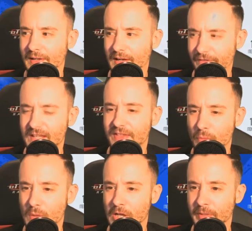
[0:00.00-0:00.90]
I think there
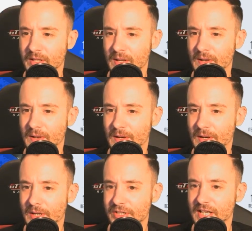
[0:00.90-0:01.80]
will be.
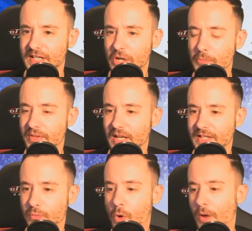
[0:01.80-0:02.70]
So let's open the
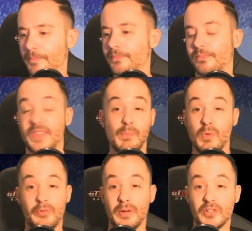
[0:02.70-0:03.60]
last one. Then we're
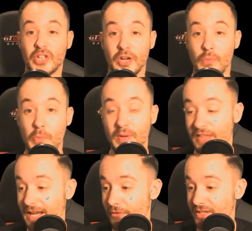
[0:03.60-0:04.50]
pretty much going to open the
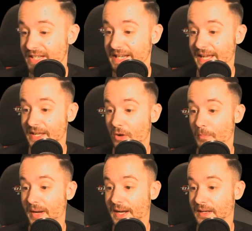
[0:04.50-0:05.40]
guaranteed icon
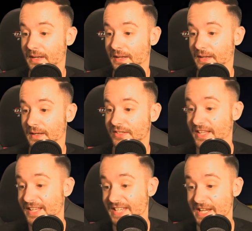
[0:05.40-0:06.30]
pack. So
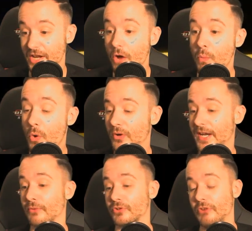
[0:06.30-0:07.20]
that's it. No
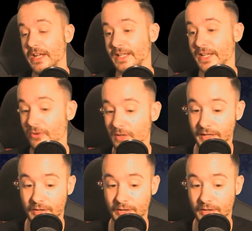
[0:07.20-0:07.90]
walkouts, really, in all of